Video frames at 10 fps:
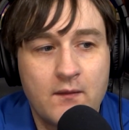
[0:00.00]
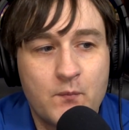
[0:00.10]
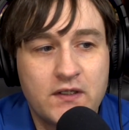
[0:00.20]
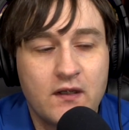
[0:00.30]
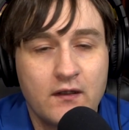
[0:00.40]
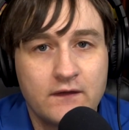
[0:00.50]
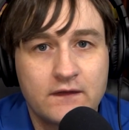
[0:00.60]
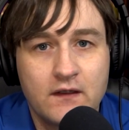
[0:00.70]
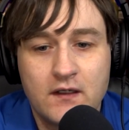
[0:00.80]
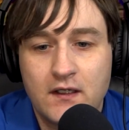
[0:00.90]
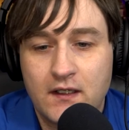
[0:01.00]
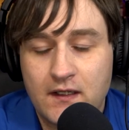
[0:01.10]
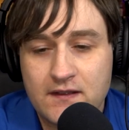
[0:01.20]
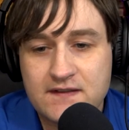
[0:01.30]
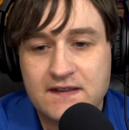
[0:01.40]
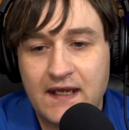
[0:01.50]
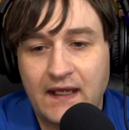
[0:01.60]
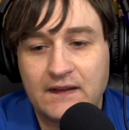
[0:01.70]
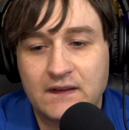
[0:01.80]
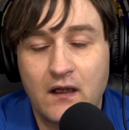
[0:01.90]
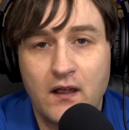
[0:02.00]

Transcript: because in this case,